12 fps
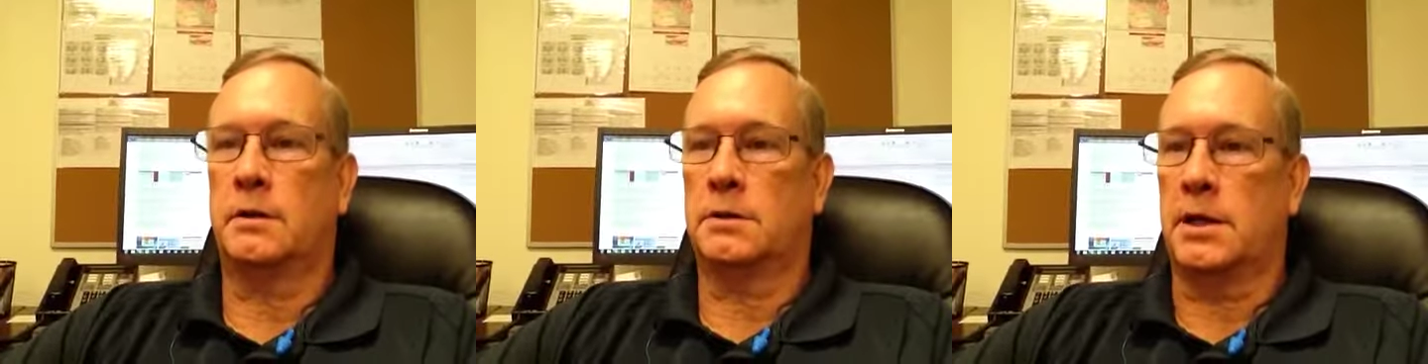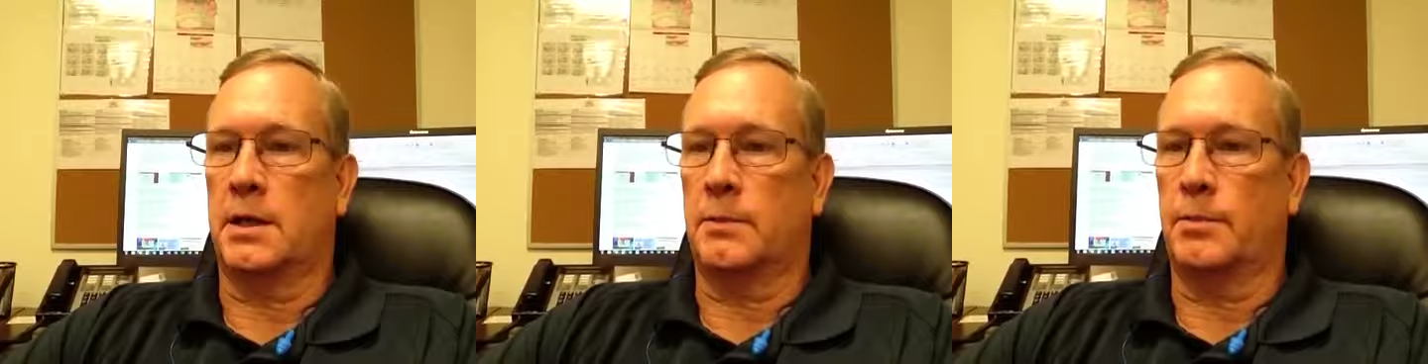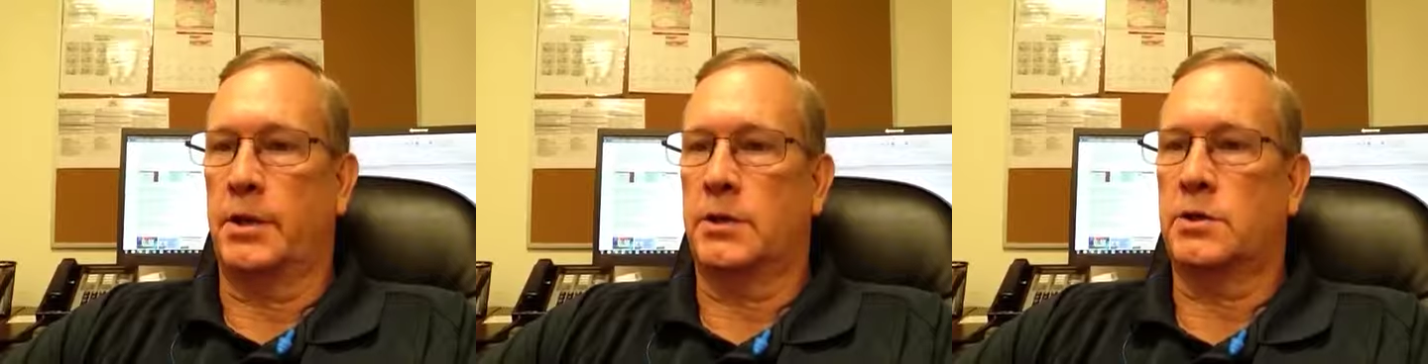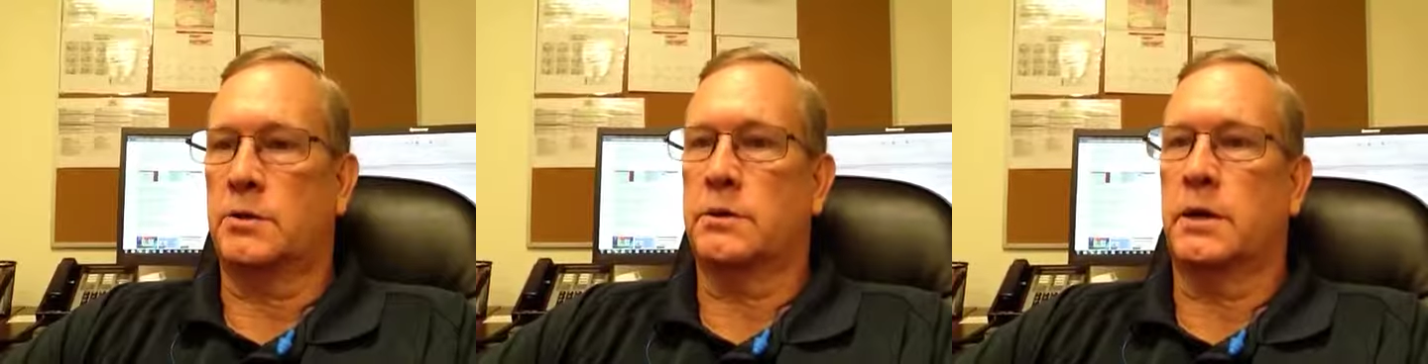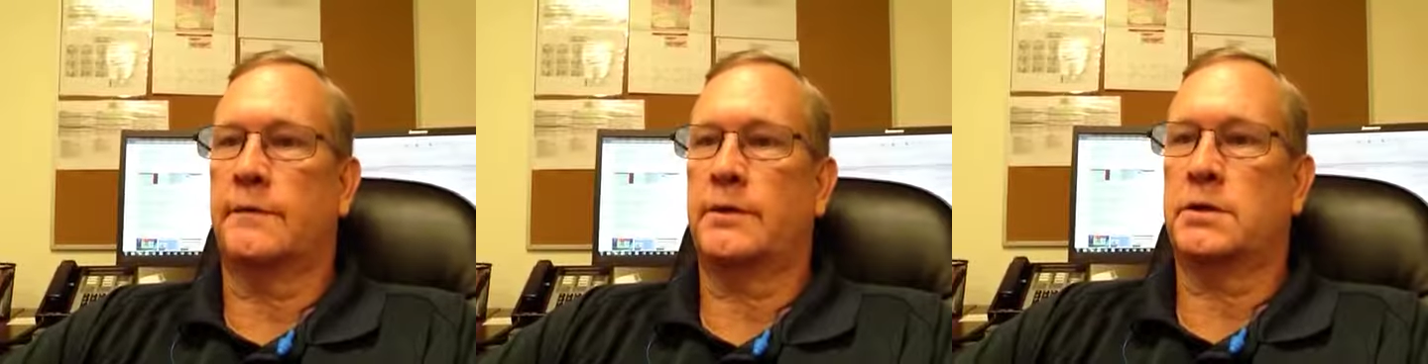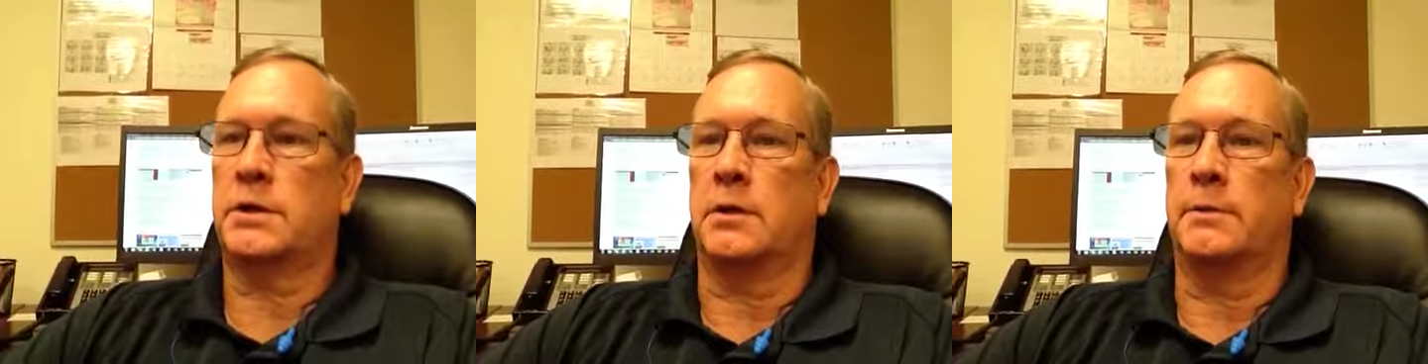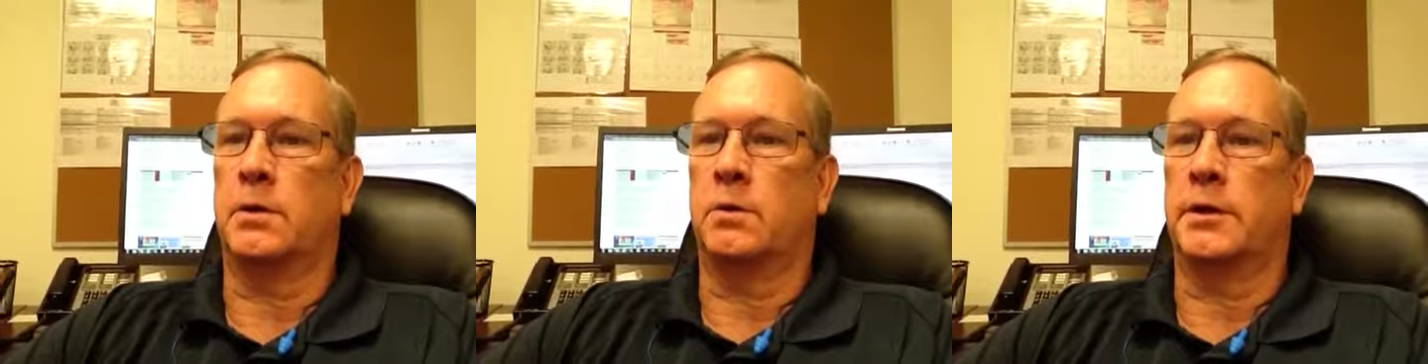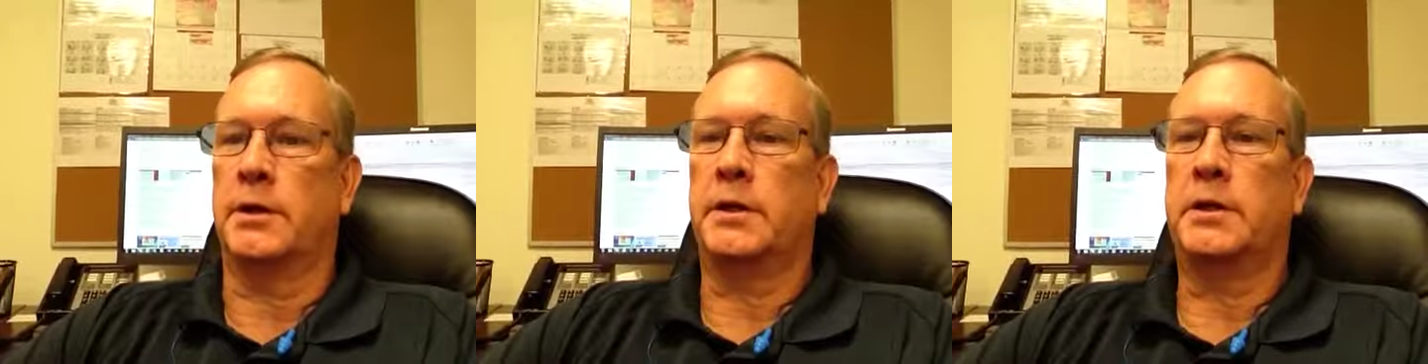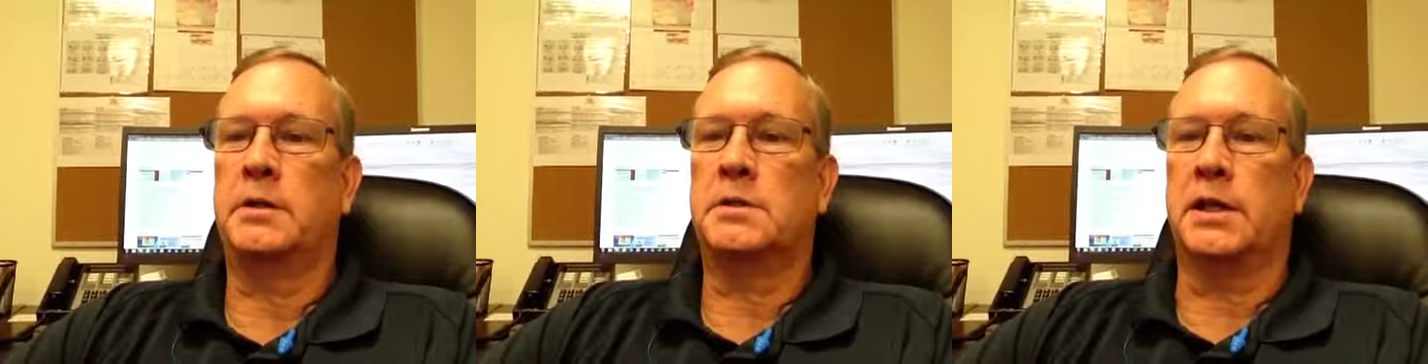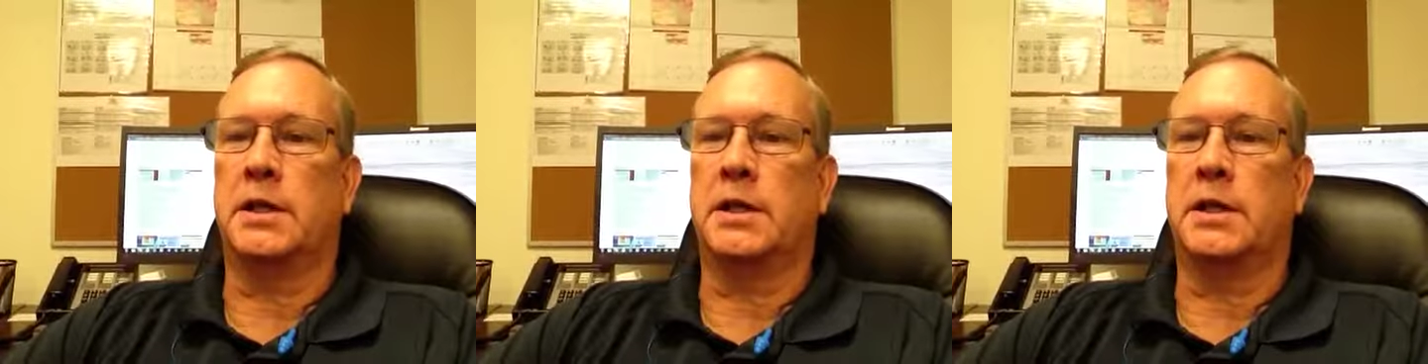take a picture of it, tell me what it is,